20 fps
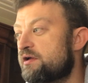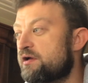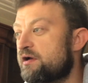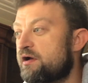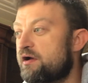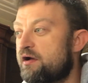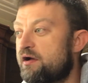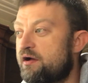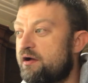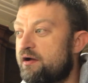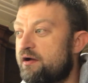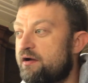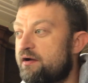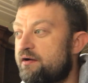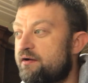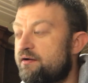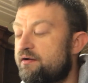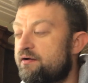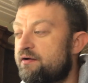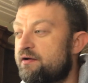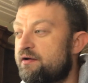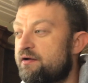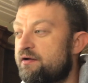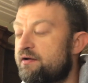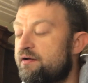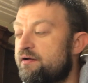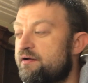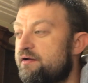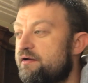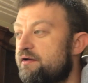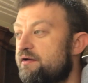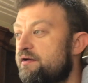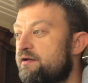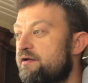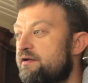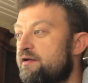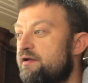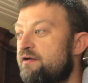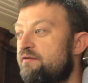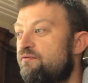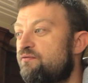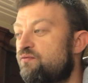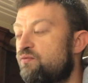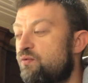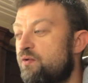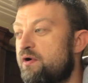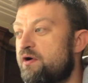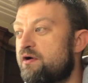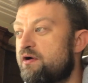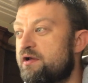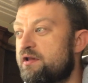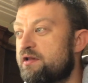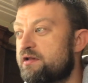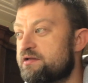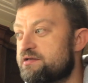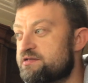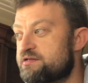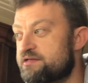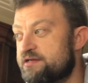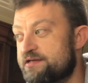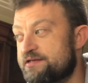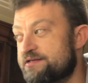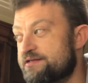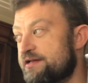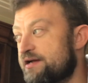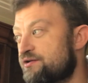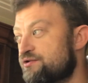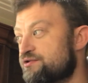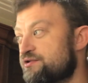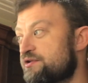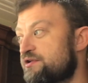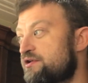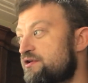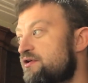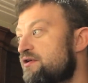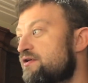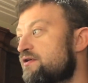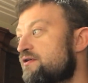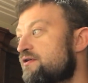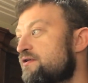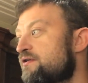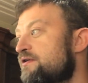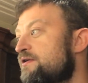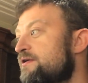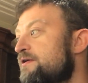uh, if we're in the 6,000th year,